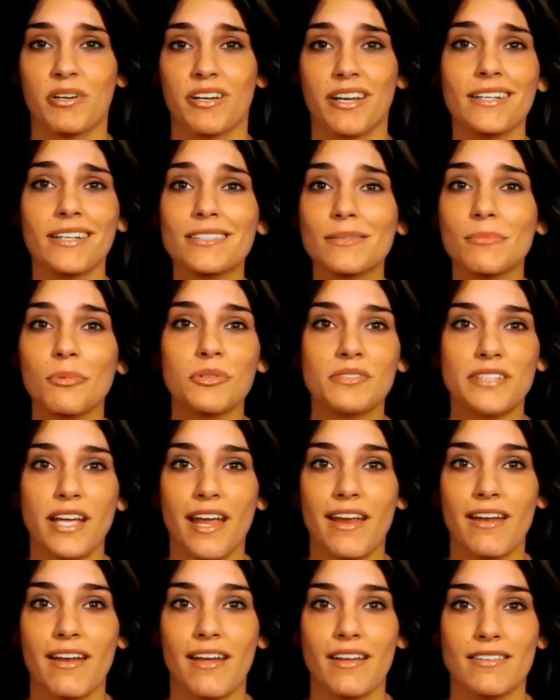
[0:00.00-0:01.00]
predictable
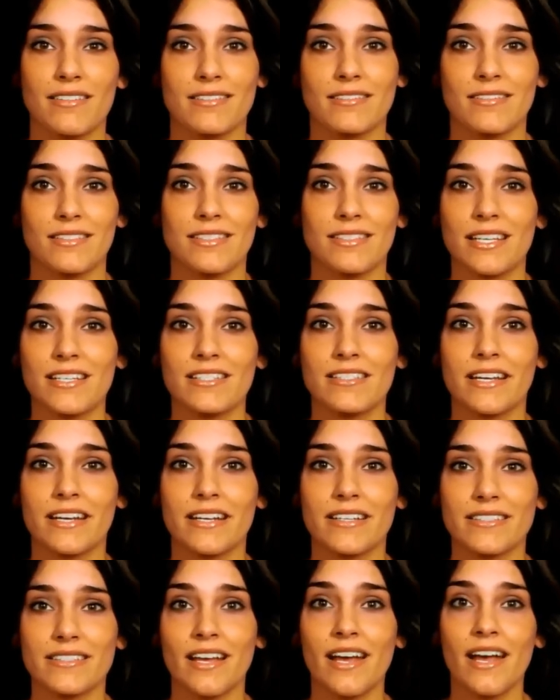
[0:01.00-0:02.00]
data and
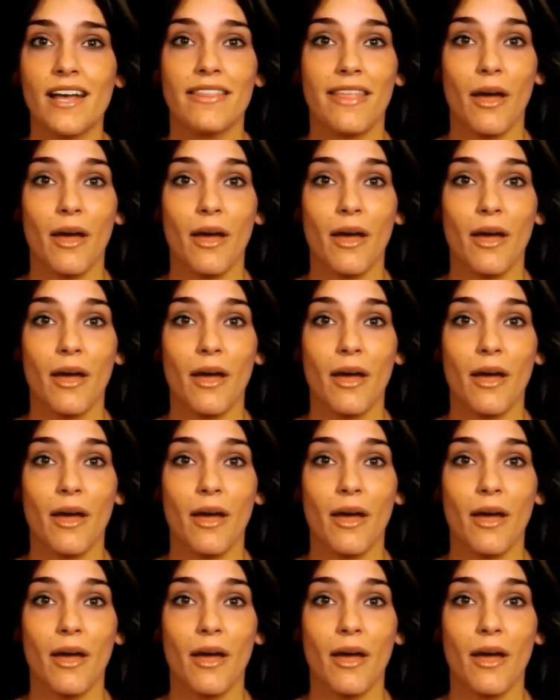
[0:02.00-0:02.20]
statistics